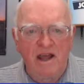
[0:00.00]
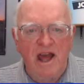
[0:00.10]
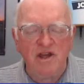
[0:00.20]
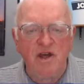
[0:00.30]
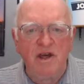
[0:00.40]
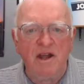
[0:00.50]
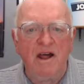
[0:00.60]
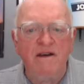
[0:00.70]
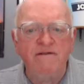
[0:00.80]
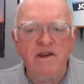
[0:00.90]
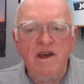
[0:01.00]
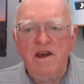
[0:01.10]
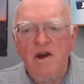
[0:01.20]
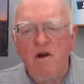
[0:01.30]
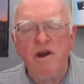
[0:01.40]
catching gloves,
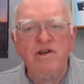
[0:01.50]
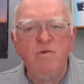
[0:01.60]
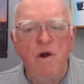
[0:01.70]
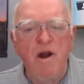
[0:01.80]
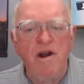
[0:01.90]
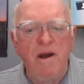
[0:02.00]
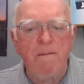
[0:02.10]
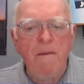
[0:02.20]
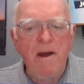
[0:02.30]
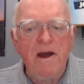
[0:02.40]
or he's wearing